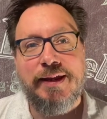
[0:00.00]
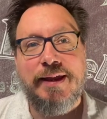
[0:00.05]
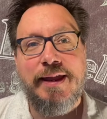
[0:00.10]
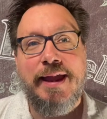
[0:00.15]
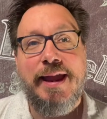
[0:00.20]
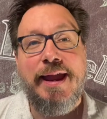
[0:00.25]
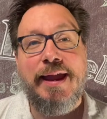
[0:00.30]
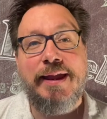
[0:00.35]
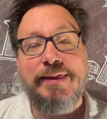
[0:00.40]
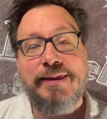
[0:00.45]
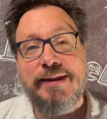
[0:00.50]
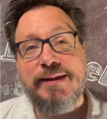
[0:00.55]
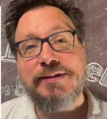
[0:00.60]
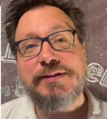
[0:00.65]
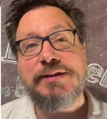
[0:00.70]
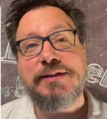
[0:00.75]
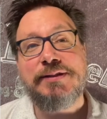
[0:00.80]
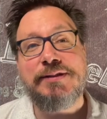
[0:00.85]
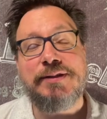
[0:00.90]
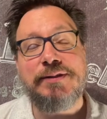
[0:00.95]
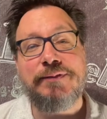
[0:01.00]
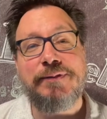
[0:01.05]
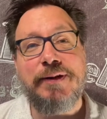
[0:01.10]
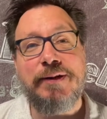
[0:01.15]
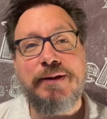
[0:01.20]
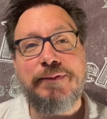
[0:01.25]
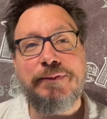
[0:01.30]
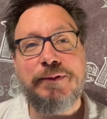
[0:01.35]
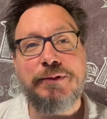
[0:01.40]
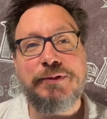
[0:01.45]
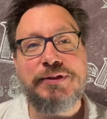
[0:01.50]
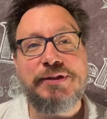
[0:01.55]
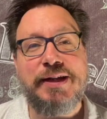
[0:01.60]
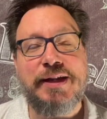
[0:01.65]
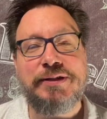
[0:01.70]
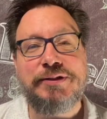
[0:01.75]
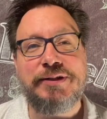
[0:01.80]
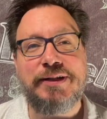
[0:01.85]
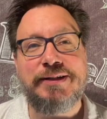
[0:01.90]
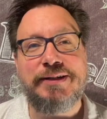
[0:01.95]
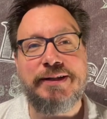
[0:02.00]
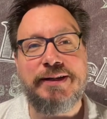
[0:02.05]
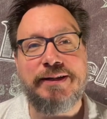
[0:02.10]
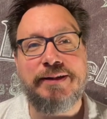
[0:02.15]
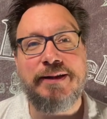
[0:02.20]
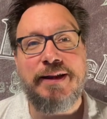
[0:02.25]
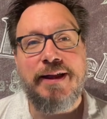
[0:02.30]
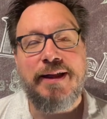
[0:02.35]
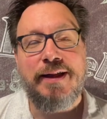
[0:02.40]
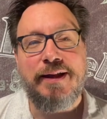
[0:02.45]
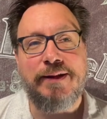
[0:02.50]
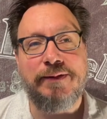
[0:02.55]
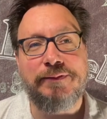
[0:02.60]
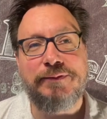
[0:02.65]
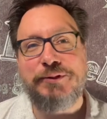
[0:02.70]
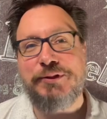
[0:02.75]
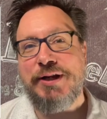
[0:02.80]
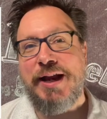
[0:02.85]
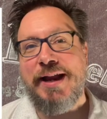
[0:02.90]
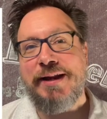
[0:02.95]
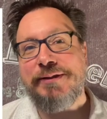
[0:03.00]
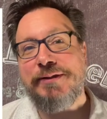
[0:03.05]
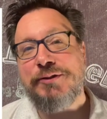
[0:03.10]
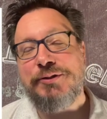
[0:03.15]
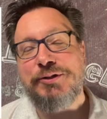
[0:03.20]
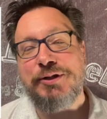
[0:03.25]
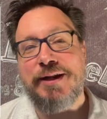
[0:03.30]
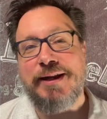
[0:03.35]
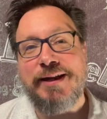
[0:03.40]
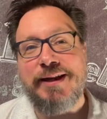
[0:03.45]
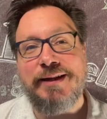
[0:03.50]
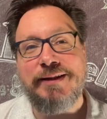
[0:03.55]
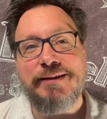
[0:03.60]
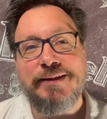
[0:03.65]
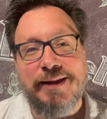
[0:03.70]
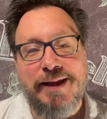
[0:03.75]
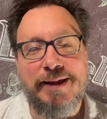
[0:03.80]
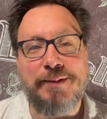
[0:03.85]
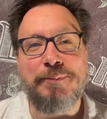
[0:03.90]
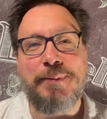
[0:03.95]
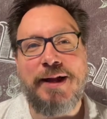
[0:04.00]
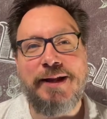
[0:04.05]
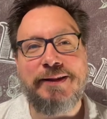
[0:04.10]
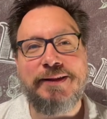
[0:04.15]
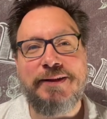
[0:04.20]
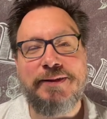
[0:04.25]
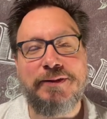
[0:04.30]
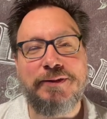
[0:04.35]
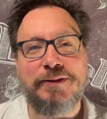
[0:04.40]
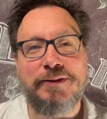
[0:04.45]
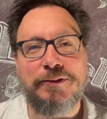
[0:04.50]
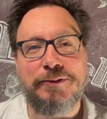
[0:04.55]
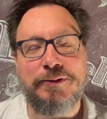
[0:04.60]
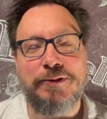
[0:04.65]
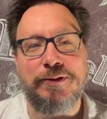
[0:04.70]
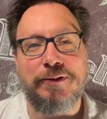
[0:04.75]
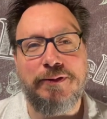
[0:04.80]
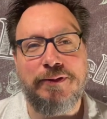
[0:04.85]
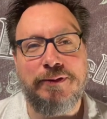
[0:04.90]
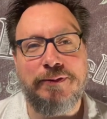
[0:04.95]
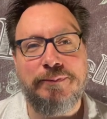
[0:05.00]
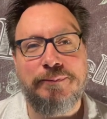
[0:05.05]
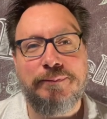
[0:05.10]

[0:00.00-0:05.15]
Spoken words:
And this is the very first sketch I did of Jack the Giant and Molly the little girl.